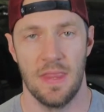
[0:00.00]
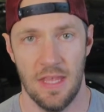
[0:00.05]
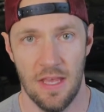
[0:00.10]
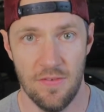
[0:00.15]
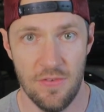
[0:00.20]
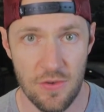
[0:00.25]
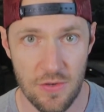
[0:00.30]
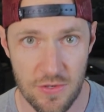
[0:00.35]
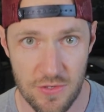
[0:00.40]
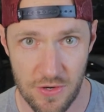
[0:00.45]

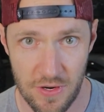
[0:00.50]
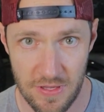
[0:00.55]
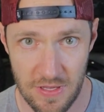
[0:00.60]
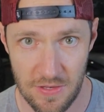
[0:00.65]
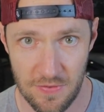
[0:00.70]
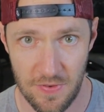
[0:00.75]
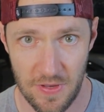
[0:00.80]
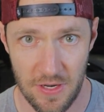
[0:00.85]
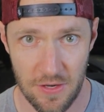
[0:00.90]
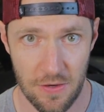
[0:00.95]
If you enjoyed
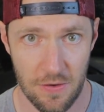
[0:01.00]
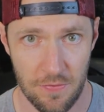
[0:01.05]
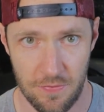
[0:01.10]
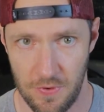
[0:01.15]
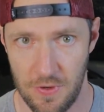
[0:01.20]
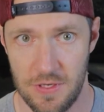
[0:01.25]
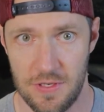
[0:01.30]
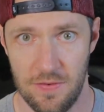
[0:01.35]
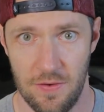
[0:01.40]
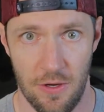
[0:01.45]
this video,
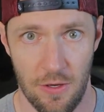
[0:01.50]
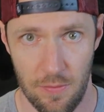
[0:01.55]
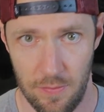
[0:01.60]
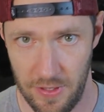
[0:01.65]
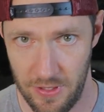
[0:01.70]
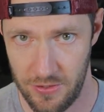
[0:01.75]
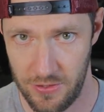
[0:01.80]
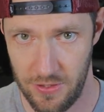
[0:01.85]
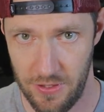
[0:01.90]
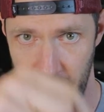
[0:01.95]
first of all,
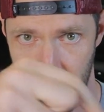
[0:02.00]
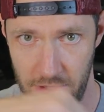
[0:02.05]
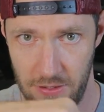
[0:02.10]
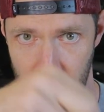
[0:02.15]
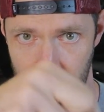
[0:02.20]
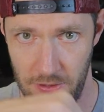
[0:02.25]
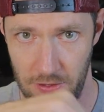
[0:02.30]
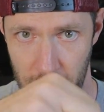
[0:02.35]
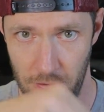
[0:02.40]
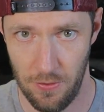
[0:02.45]
make sure you
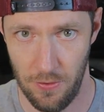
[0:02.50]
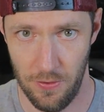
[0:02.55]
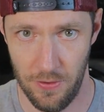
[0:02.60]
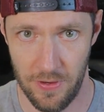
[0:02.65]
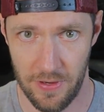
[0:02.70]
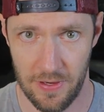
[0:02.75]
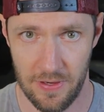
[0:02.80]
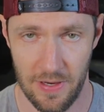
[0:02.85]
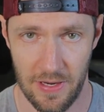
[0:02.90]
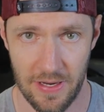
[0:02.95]
do the old